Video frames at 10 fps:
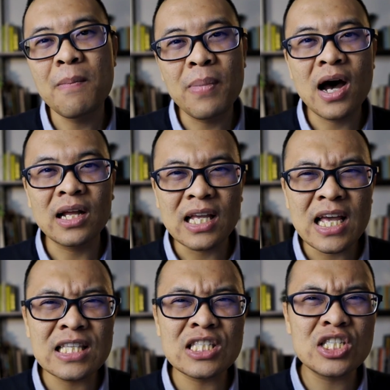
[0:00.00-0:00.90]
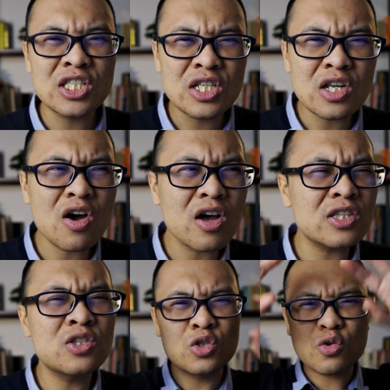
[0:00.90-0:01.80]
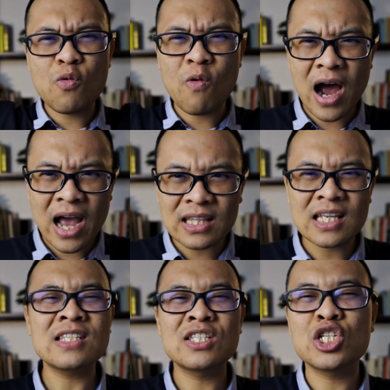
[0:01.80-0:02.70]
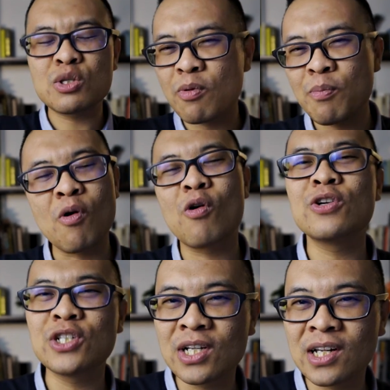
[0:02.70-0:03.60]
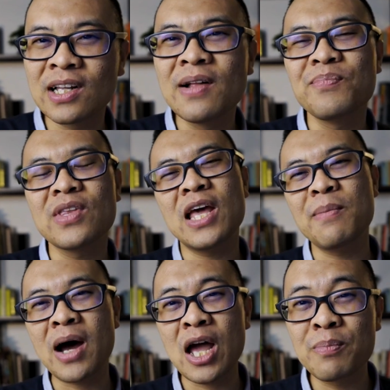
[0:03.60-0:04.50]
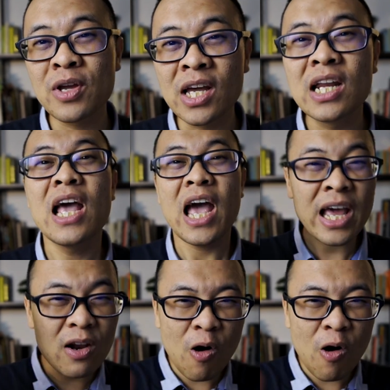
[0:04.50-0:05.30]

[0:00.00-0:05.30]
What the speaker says: but it's not too wide, it's just proportional in my opinion. And